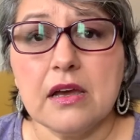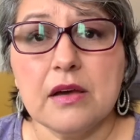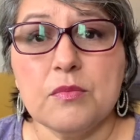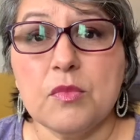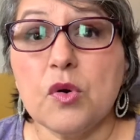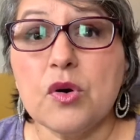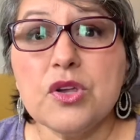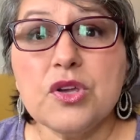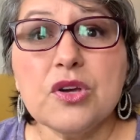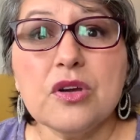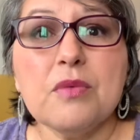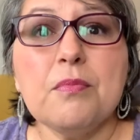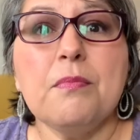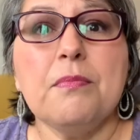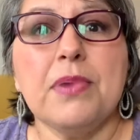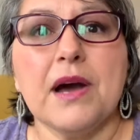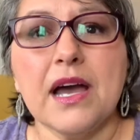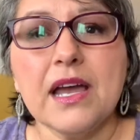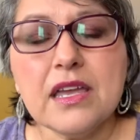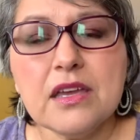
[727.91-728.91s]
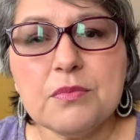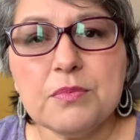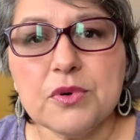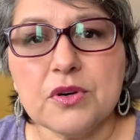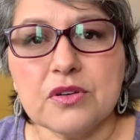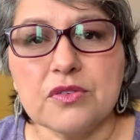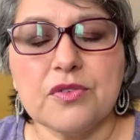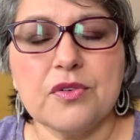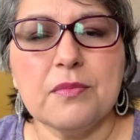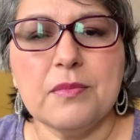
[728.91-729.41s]
Or you can buy a
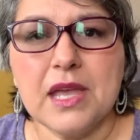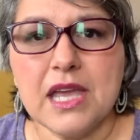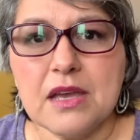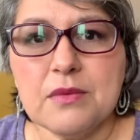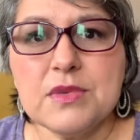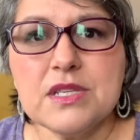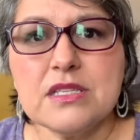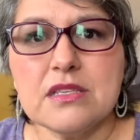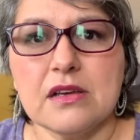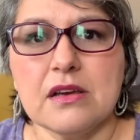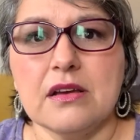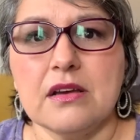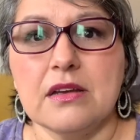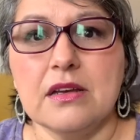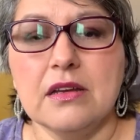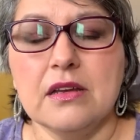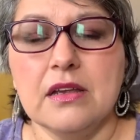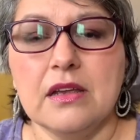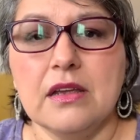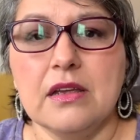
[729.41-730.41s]
book from Amazon,